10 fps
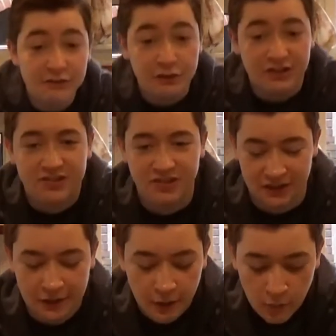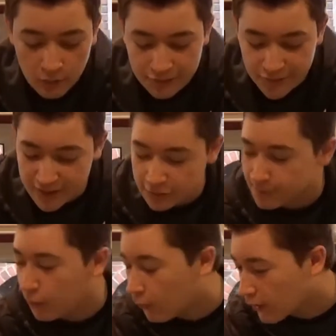you can see, we finished
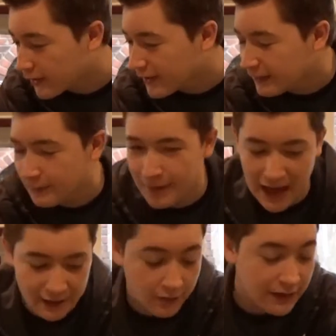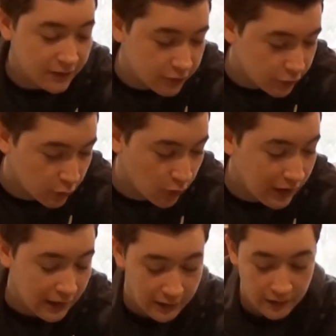pouring the batter into
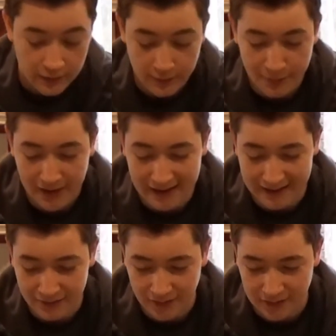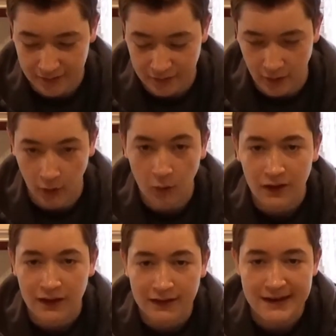the pans like so.
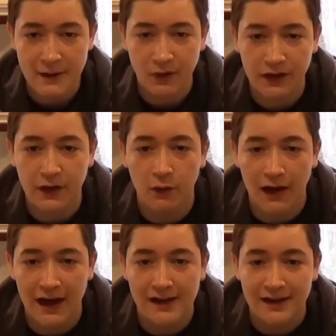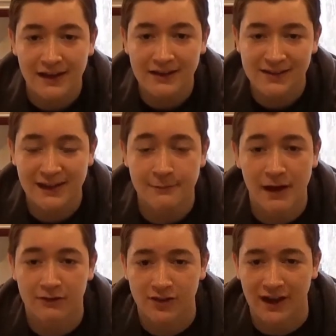Now we're going to go ahead and take them
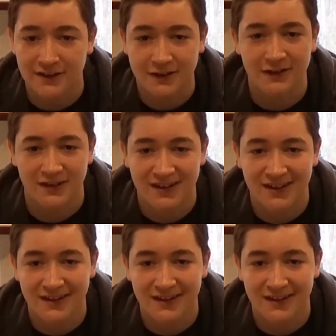outside to cook.